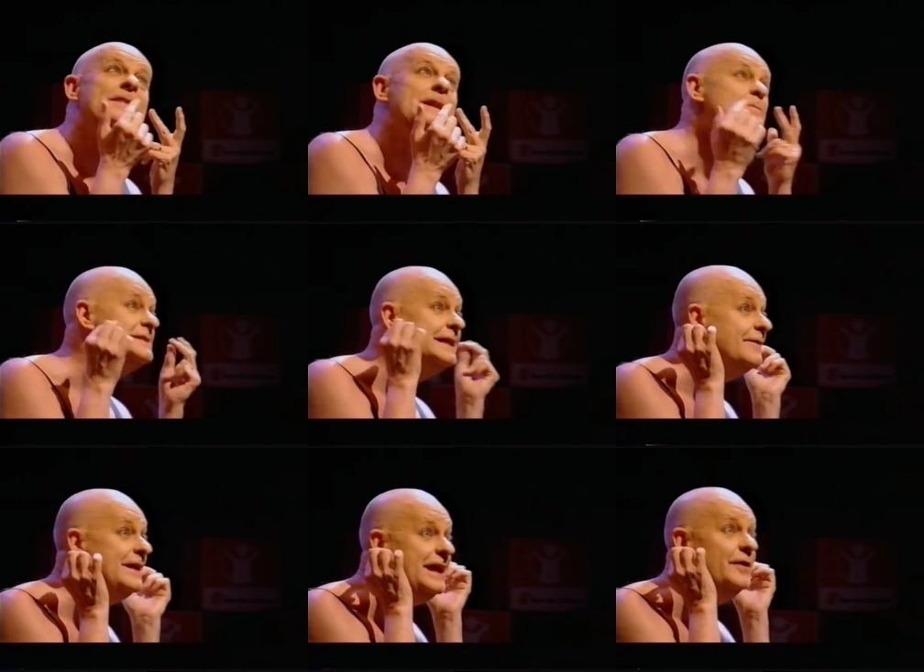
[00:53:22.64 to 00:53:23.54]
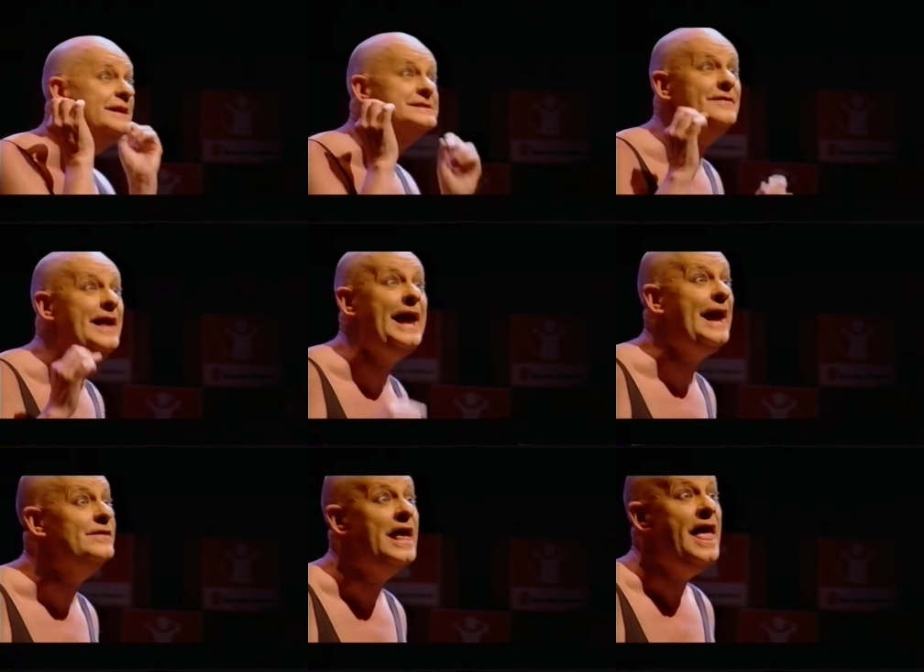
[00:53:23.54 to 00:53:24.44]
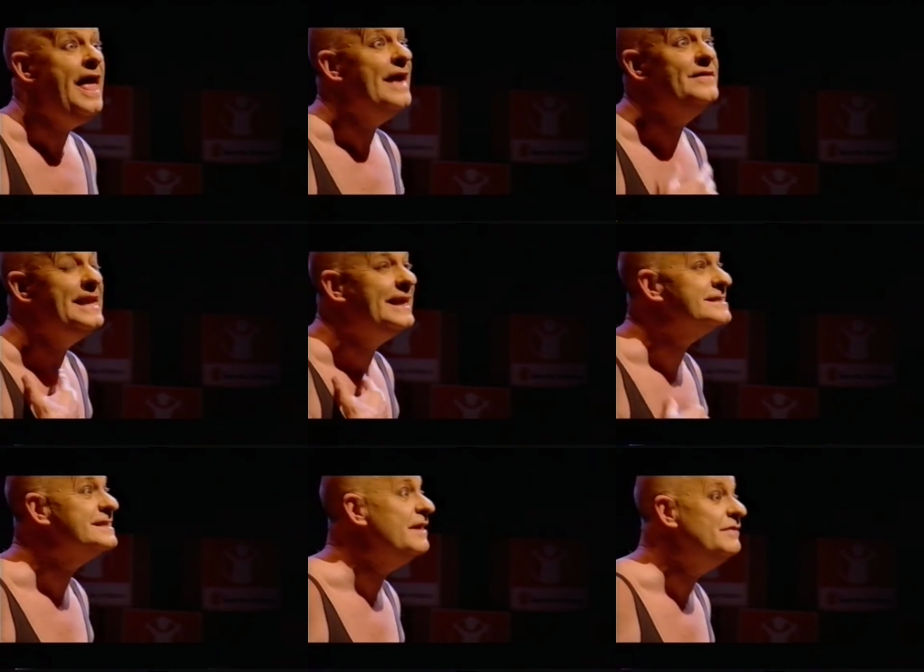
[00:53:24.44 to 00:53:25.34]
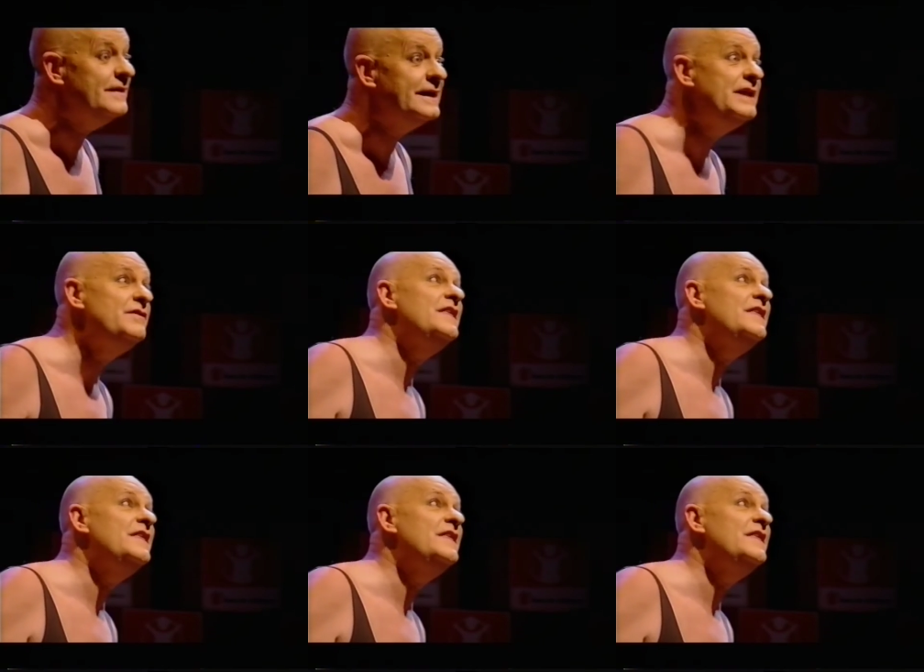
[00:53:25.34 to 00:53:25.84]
and the lipstick and the earrings and the hair and the necklace and everything. And